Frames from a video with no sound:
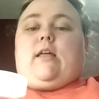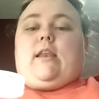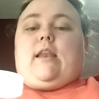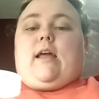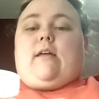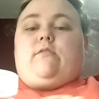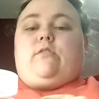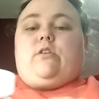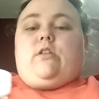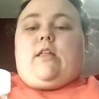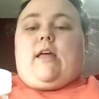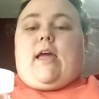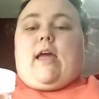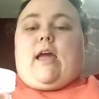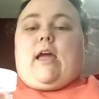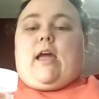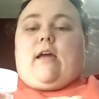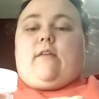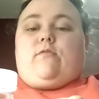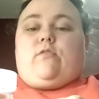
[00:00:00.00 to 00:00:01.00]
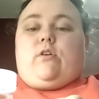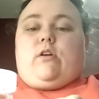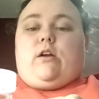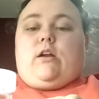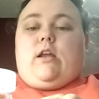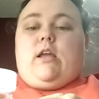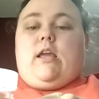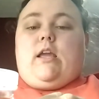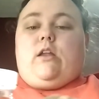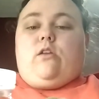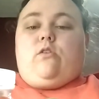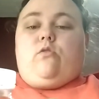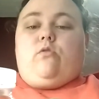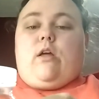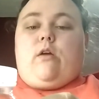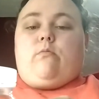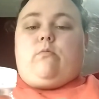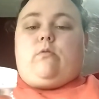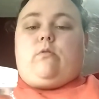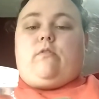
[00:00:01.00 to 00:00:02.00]
then after that, after he knew
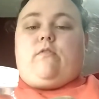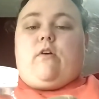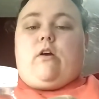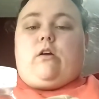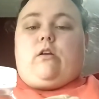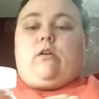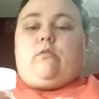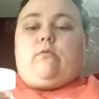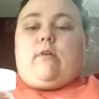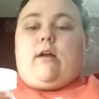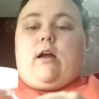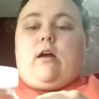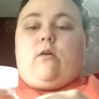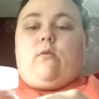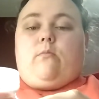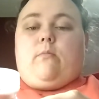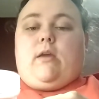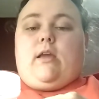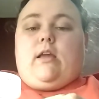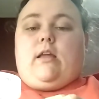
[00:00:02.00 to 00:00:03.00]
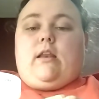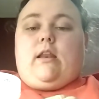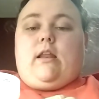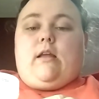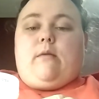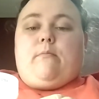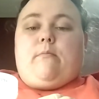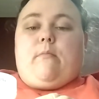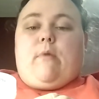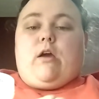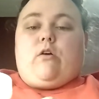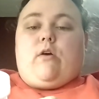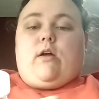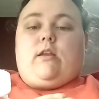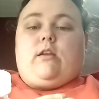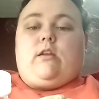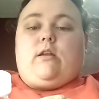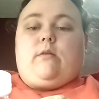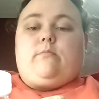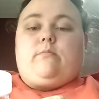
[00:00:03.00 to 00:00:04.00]
that we were fucking around, me and Michael
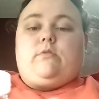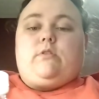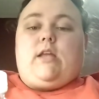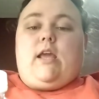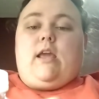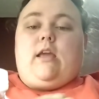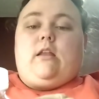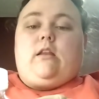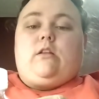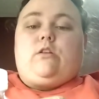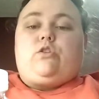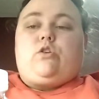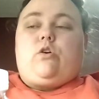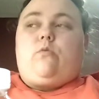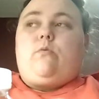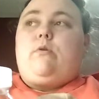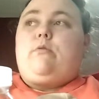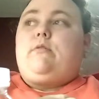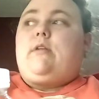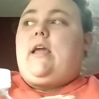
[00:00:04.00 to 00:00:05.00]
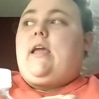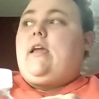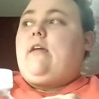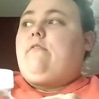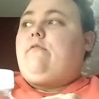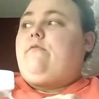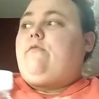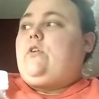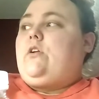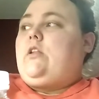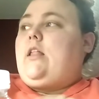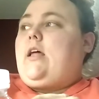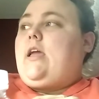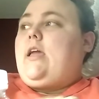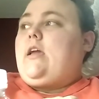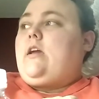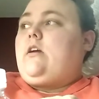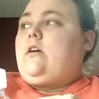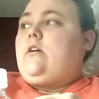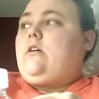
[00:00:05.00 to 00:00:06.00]
ended up dating. So we were dating for
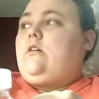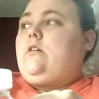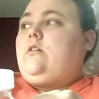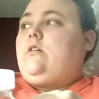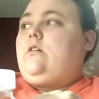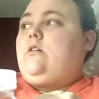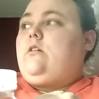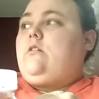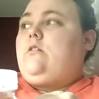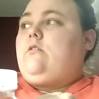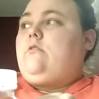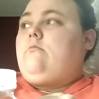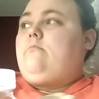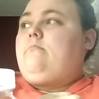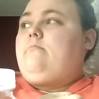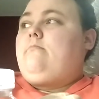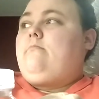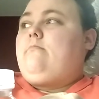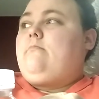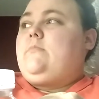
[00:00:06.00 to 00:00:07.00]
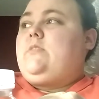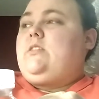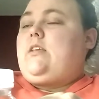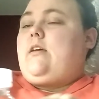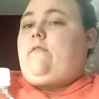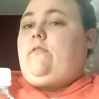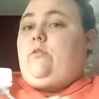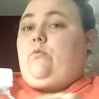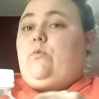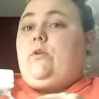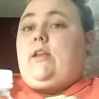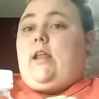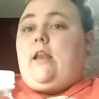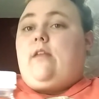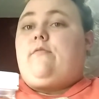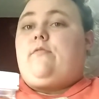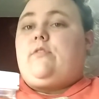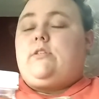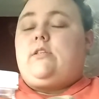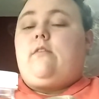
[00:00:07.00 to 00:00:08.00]
like we
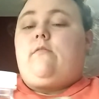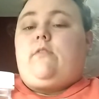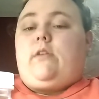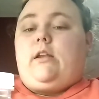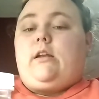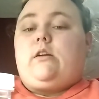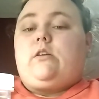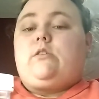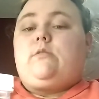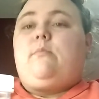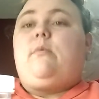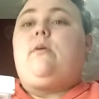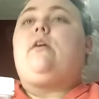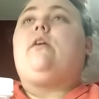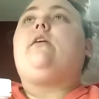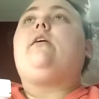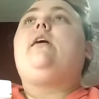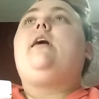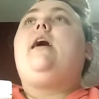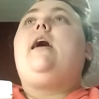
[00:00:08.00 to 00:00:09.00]
dated for 7 years, but